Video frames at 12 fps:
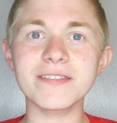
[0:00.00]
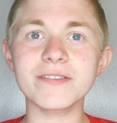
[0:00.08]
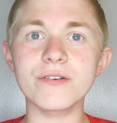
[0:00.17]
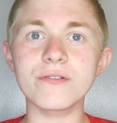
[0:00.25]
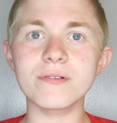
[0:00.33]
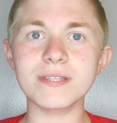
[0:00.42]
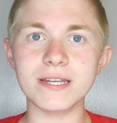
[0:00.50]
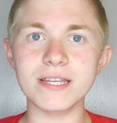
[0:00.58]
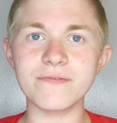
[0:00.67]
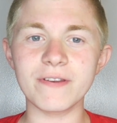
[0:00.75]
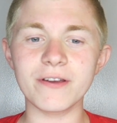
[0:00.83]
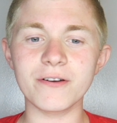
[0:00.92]
So today's
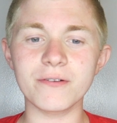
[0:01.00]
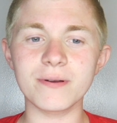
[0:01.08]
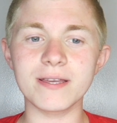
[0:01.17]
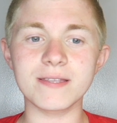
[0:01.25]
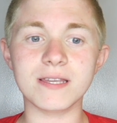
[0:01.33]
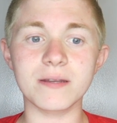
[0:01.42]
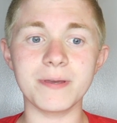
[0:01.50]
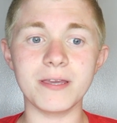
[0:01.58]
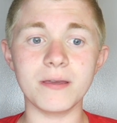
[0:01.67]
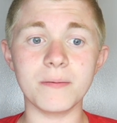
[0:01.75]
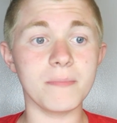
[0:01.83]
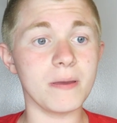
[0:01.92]
video is going to
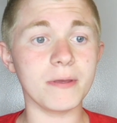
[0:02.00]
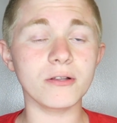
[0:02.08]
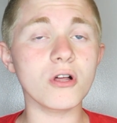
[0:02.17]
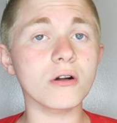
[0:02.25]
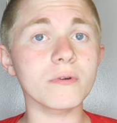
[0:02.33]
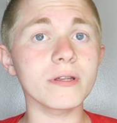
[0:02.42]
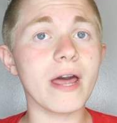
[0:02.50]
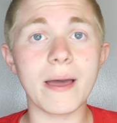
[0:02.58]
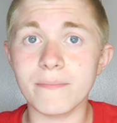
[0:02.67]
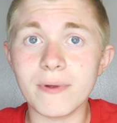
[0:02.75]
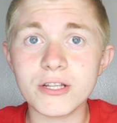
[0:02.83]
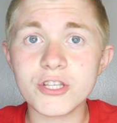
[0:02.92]
be maybe a long one,
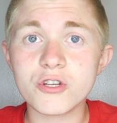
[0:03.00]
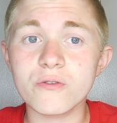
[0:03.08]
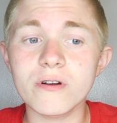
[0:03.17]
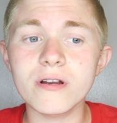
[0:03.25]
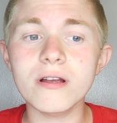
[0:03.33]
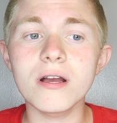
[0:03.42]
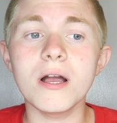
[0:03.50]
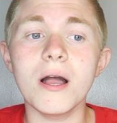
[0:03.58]
I'm not sure.